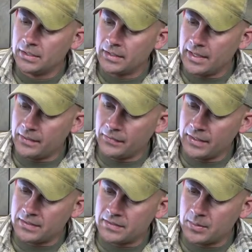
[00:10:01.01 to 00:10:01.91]
Now,
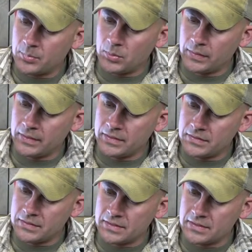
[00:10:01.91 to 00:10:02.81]
next up on
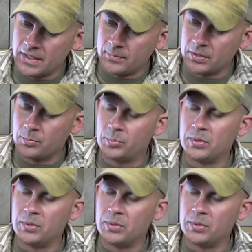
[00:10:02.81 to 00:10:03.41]
this is I'm going to